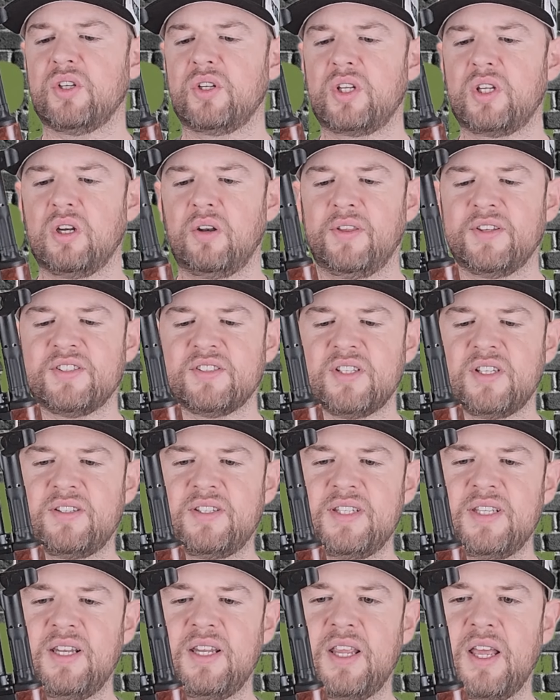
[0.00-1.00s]
on here. This is a
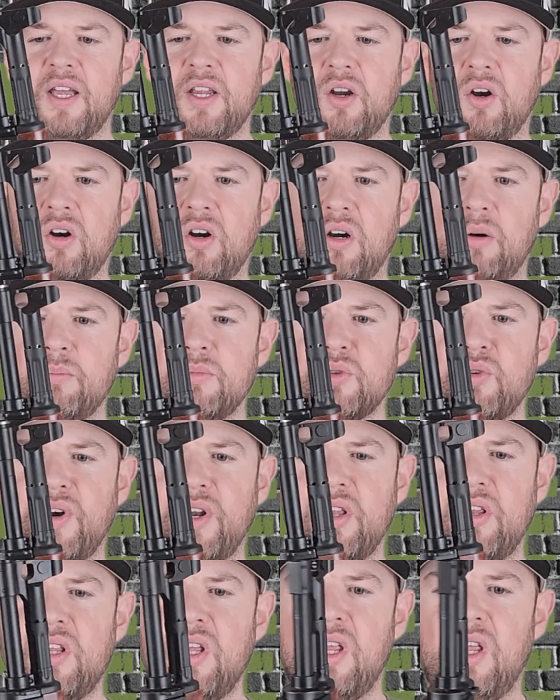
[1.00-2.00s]
TDI arms
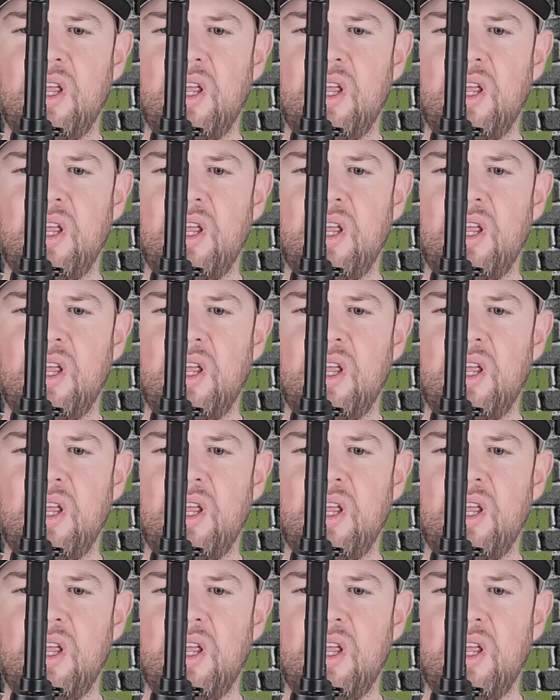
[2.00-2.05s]
rail,